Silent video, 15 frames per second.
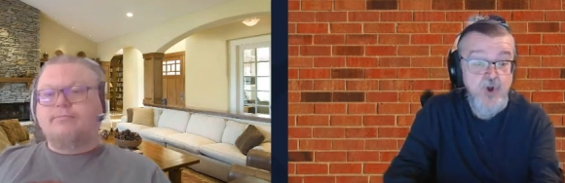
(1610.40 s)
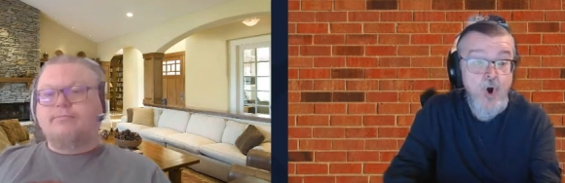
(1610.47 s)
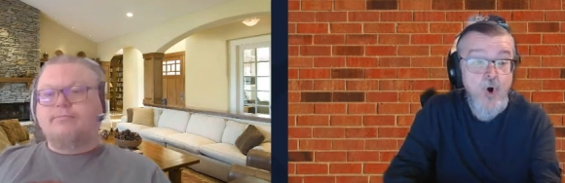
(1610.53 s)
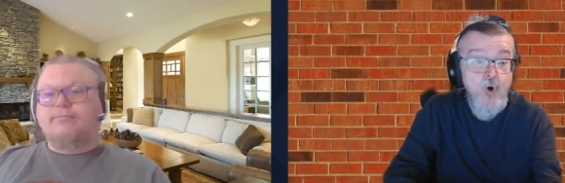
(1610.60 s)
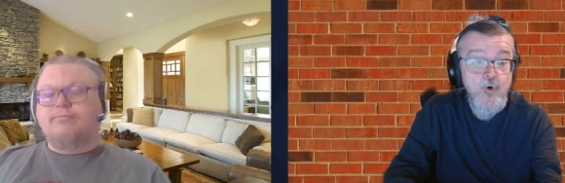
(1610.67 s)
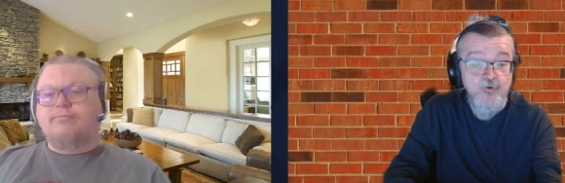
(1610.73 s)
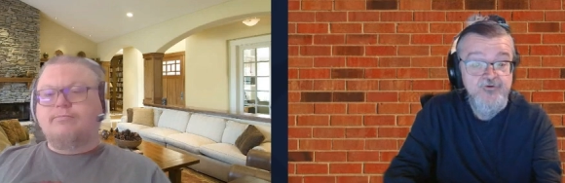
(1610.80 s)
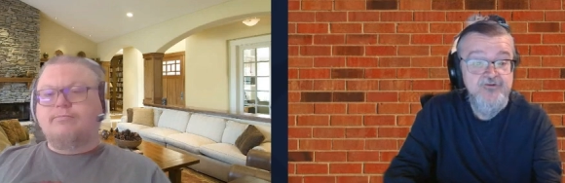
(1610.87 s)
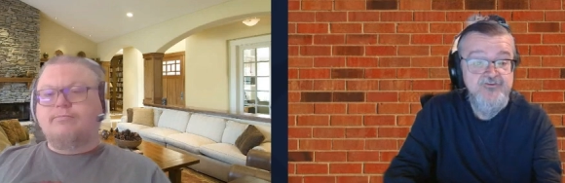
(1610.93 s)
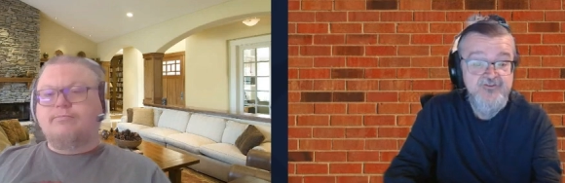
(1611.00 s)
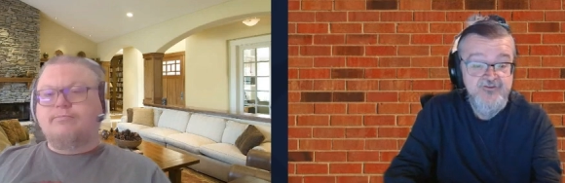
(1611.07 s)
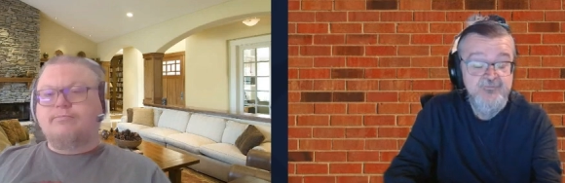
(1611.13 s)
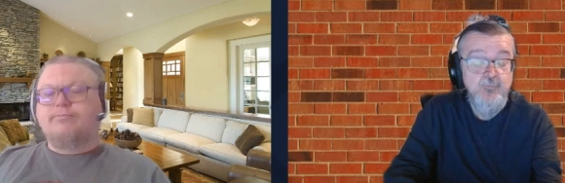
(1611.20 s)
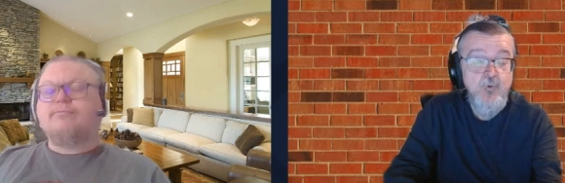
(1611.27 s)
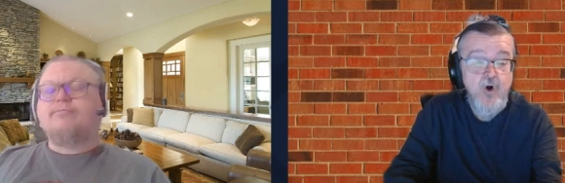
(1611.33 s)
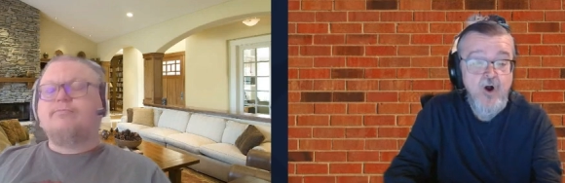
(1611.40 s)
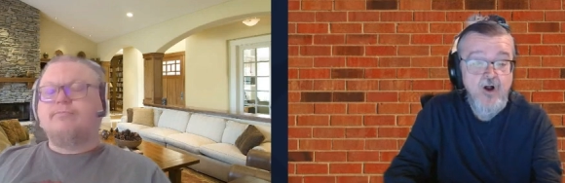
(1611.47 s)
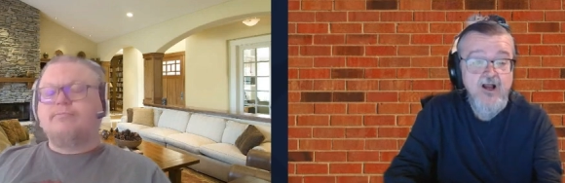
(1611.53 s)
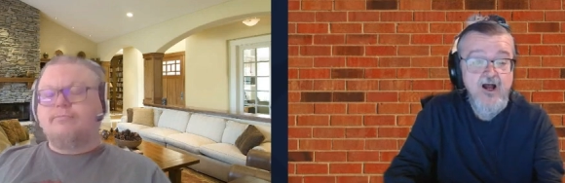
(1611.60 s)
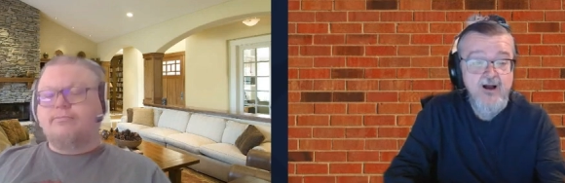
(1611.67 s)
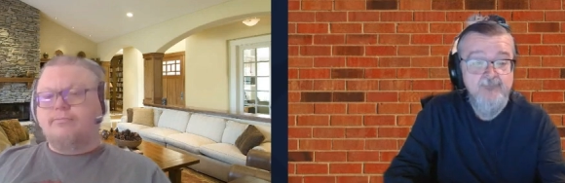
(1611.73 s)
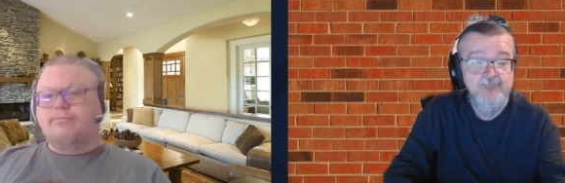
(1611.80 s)
Speaker 1: cold and just walk
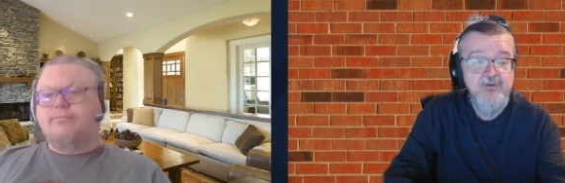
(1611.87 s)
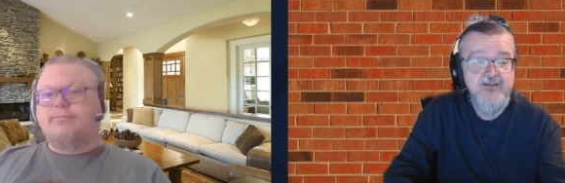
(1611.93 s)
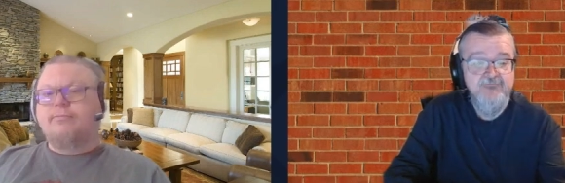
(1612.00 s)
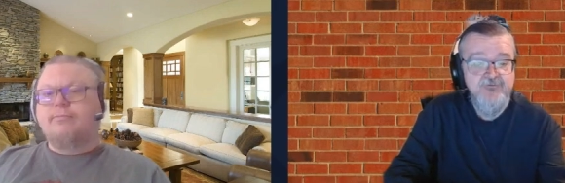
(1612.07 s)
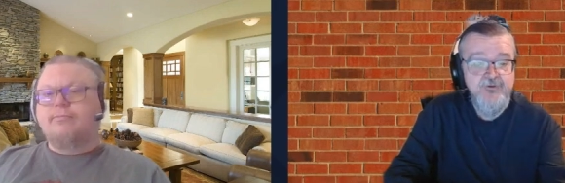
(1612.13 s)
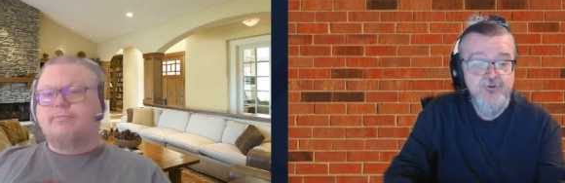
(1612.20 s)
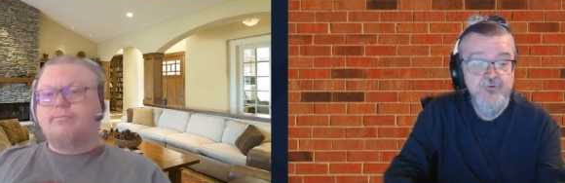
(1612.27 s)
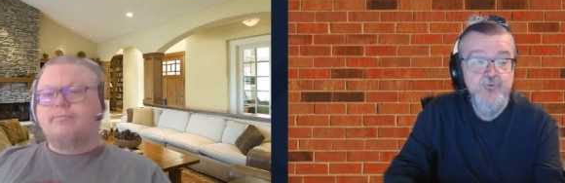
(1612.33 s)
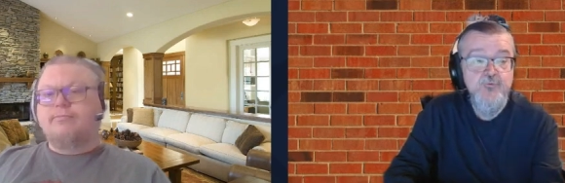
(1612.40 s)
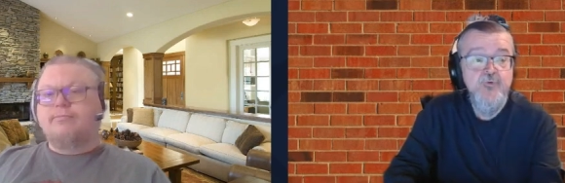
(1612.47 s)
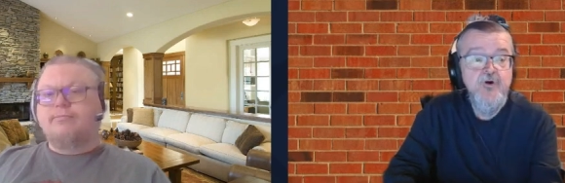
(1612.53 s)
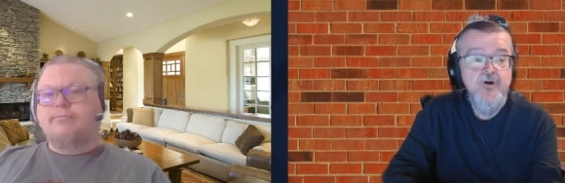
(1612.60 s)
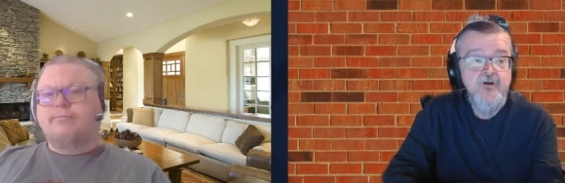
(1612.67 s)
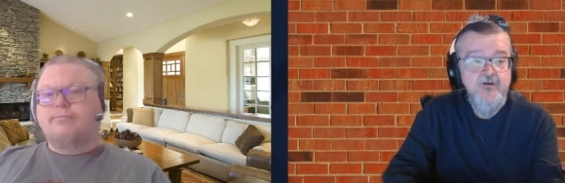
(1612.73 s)
up. If you